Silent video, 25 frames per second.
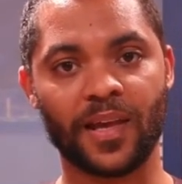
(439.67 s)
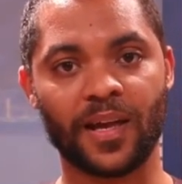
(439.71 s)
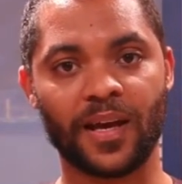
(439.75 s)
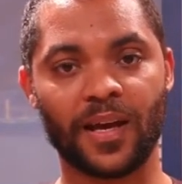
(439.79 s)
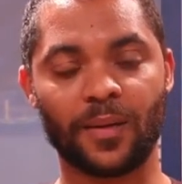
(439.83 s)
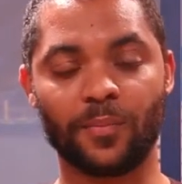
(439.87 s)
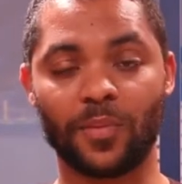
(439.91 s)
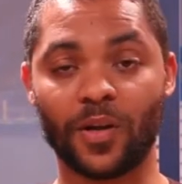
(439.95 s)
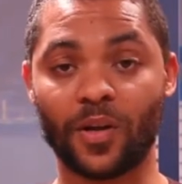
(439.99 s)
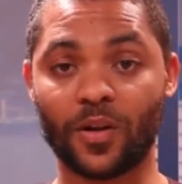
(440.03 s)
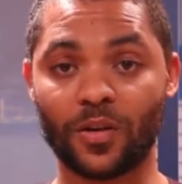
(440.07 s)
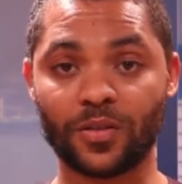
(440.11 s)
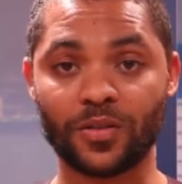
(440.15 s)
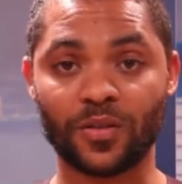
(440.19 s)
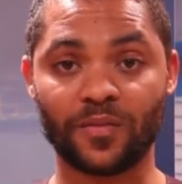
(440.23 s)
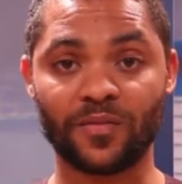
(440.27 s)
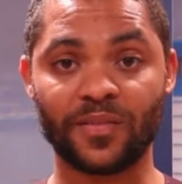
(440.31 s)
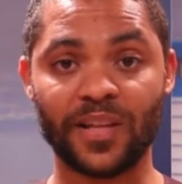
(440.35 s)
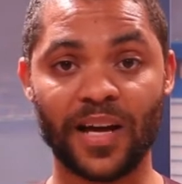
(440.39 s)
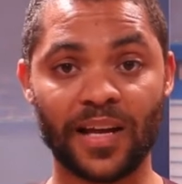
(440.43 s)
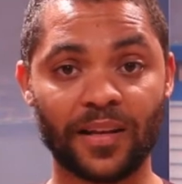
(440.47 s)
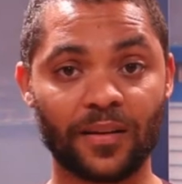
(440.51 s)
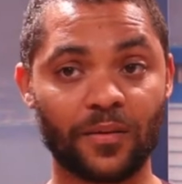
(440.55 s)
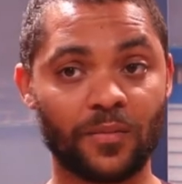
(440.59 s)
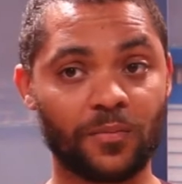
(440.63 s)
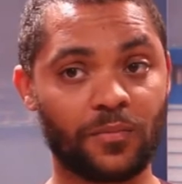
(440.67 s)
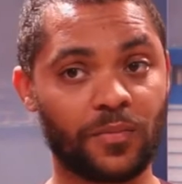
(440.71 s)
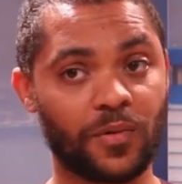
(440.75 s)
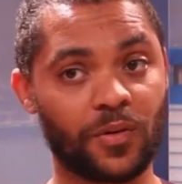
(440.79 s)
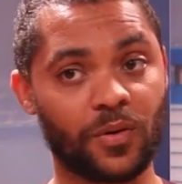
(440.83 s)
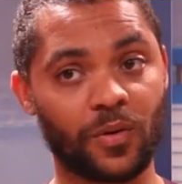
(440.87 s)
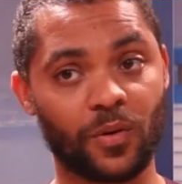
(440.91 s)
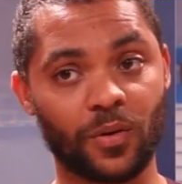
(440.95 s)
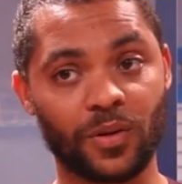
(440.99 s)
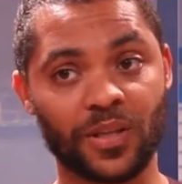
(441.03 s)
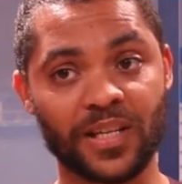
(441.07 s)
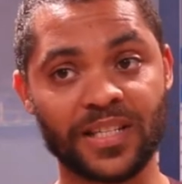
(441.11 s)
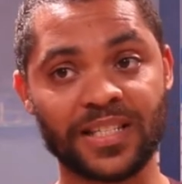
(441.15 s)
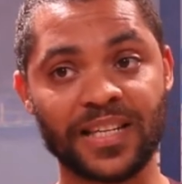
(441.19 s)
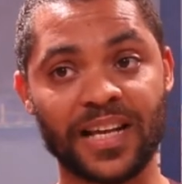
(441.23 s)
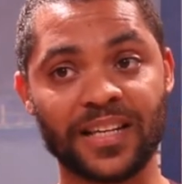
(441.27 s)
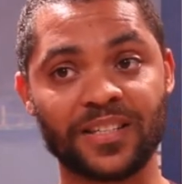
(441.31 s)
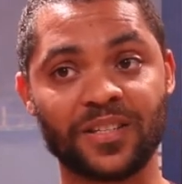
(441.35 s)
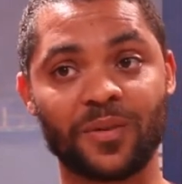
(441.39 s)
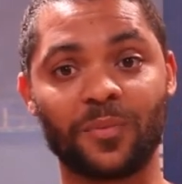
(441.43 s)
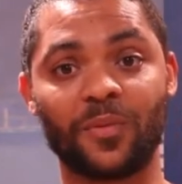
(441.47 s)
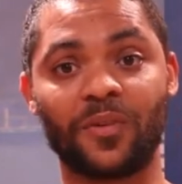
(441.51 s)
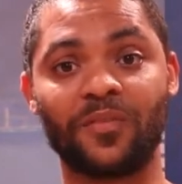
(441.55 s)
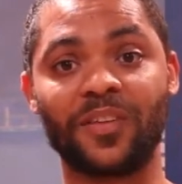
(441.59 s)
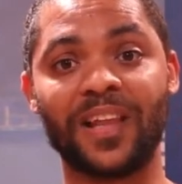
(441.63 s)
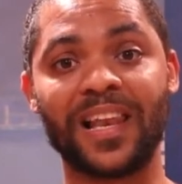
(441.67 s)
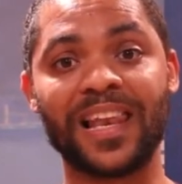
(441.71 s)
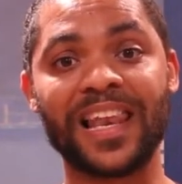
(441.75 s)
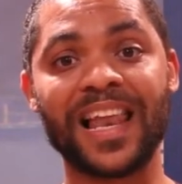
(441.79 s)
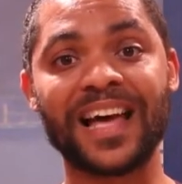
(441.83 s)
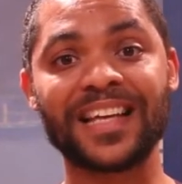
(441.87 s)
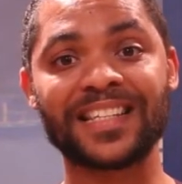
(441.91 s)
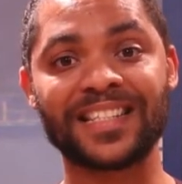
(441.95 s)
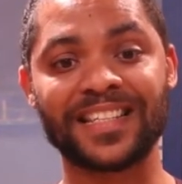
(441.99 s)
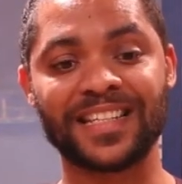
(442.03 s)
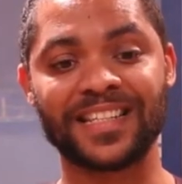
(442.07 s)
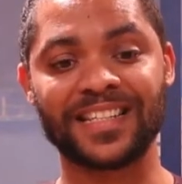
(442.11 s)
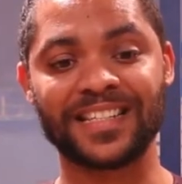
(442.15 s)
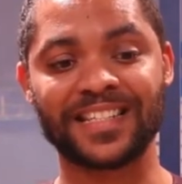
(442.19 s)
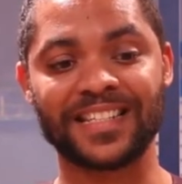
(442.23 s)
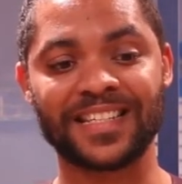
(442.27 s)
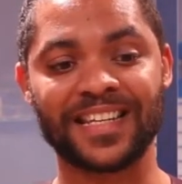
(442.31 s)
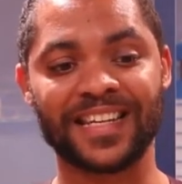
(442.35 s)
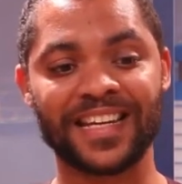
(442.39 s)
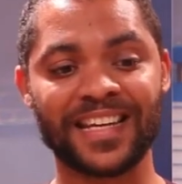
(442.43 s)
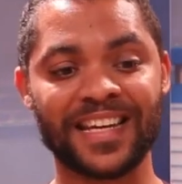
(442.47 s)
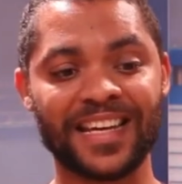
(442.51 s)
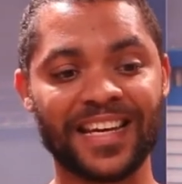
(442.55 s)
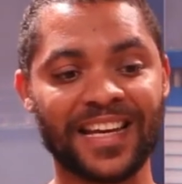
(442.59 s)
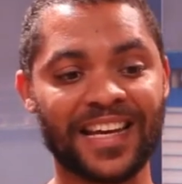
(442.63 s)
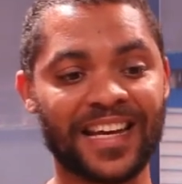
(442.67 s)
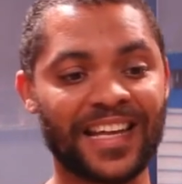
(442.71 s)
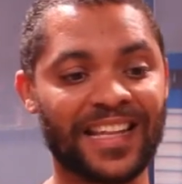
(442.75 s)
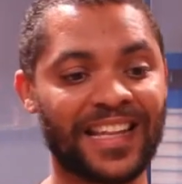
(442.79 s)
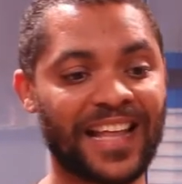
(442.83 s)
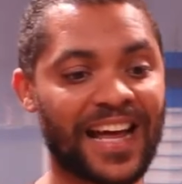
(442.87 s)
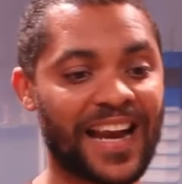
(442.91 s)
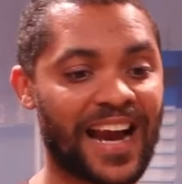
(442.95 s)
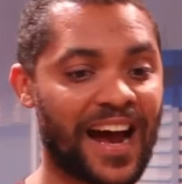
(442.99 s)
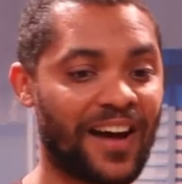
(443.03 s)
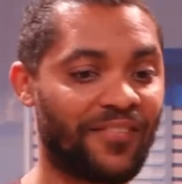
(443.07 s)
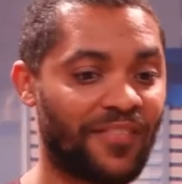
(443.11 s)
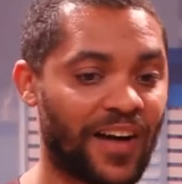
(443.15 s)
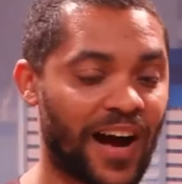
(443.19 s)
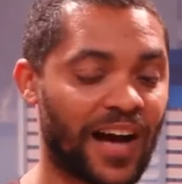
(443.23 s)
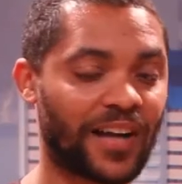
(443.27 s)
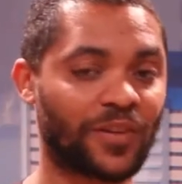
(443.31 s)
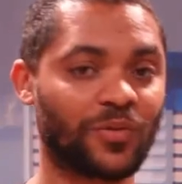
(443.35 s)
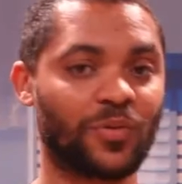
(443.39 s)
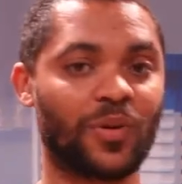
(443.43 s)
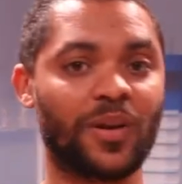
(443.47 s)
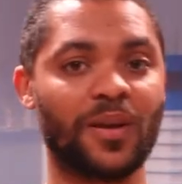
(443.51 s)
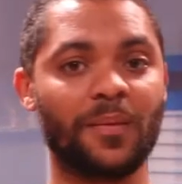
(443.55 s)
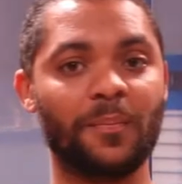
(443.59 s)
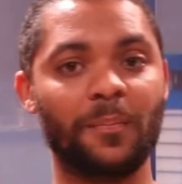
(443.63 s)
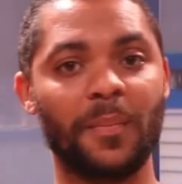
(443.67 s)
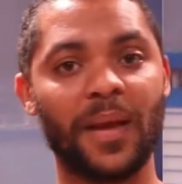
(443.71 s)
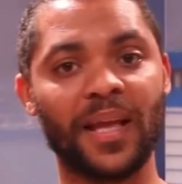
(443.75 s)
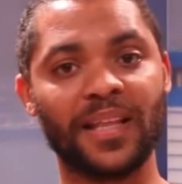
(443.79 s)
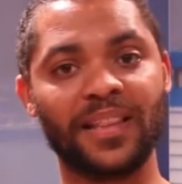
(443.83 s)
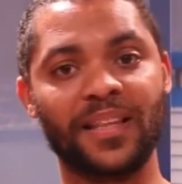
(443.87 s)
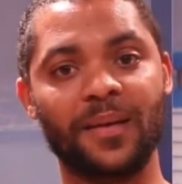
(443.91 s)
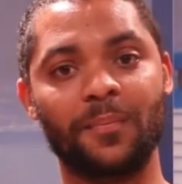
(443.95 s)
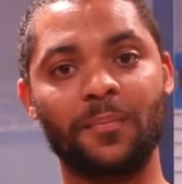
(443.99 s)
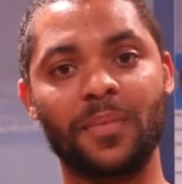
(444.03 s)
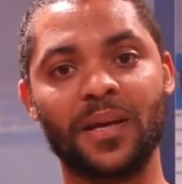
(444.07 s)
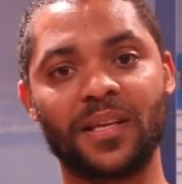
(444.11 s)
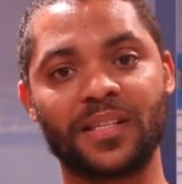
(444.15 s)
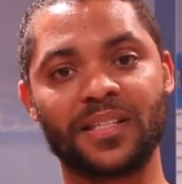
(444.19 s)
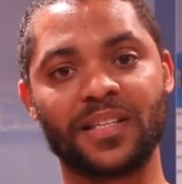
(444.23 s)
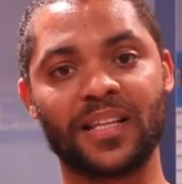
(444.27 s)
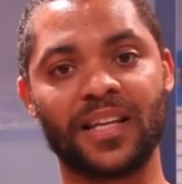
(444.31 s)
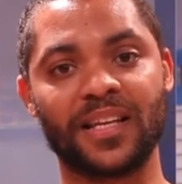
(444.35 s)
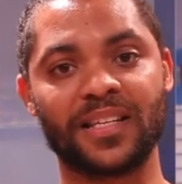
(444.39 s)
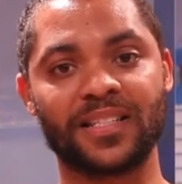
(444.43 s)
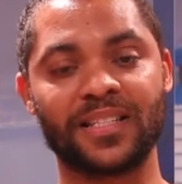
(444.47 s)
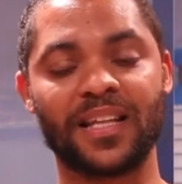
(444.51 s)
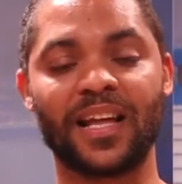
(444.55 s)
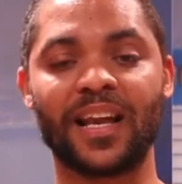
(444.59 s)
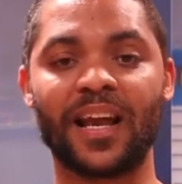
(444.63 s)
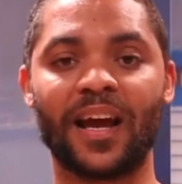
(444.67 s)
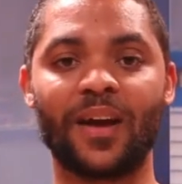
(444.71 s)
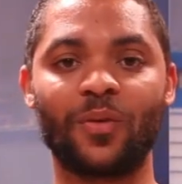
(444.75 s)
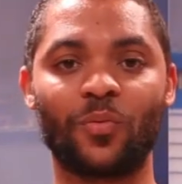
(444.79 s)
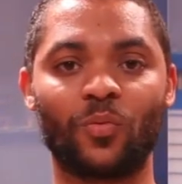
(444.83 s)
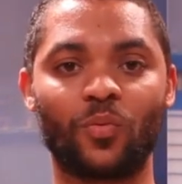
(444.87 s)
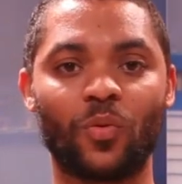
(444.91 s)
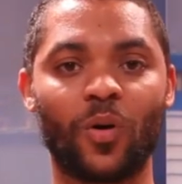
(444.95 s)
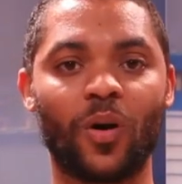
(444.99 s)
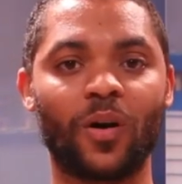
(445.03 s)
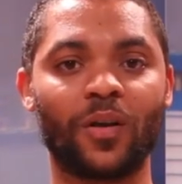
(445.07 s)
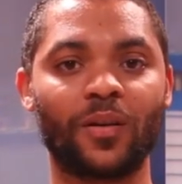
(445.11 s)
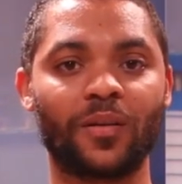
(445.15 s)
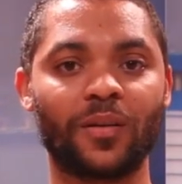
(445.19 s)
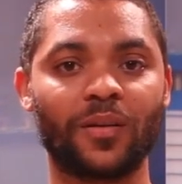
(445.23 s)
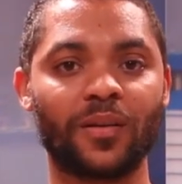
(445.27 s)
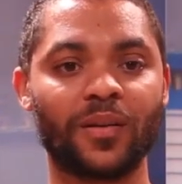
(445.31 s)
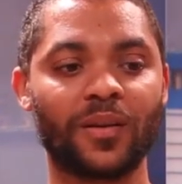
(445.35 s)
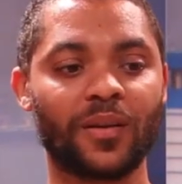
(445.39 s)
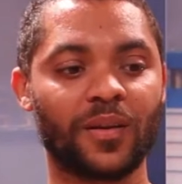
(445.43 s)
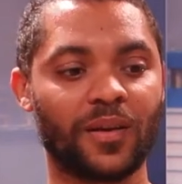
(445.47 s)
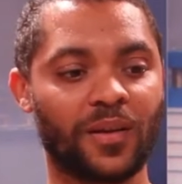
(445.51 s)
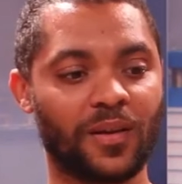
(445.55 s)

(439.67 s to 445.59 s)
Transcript: And because of that, you know, these are some of the lessons that have actually made the business that I run,